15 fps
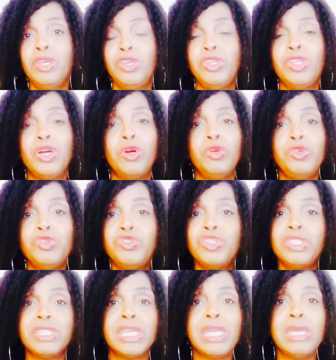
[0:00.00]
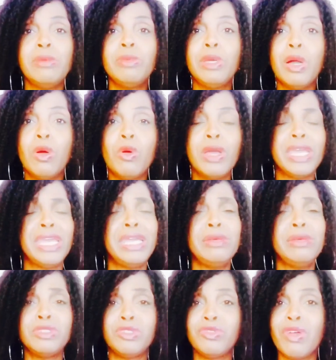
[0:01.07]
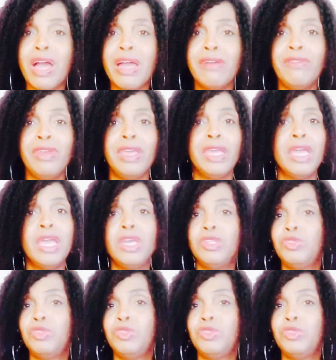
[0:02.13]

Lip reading: You know, you just keep going, keep striving.